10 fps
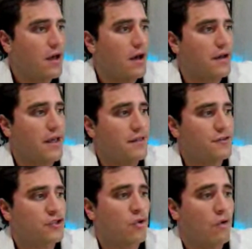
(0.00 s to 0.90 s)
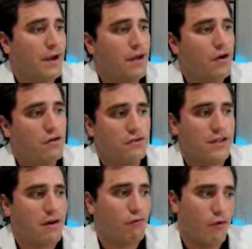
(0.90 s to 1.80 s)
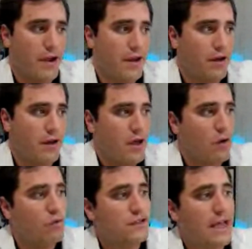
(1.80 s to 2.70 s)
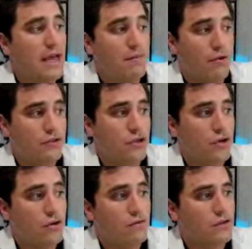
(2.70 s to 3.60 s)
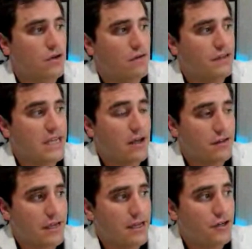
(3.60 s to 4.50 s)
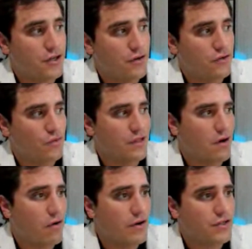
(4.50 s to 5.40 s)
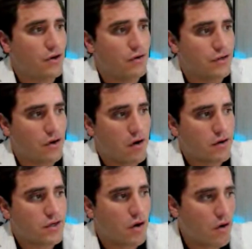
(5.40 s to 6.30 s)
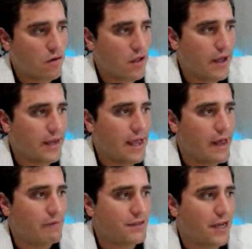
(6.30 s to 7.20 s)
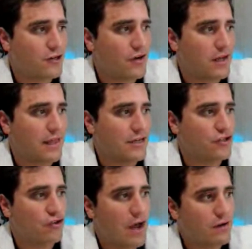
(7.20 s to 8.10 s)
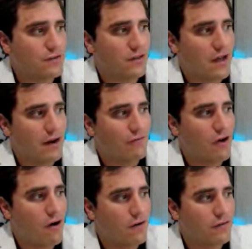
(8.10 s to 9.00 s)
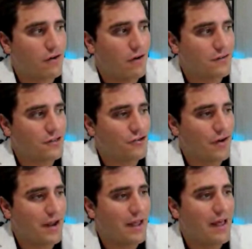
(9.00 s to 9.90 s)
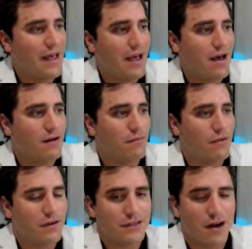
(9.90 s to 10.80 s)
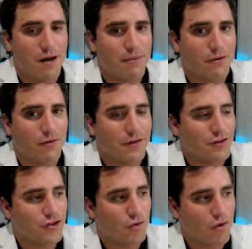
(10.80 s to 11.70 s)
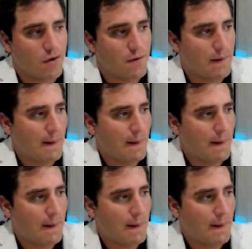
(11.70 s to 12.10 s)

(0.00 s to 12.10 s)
Again, the story goes that Rick was able to resolve his health issues with RSO, a dark tar-like cannabis extract that straddles the line of concentrate, edible, and topical. In short,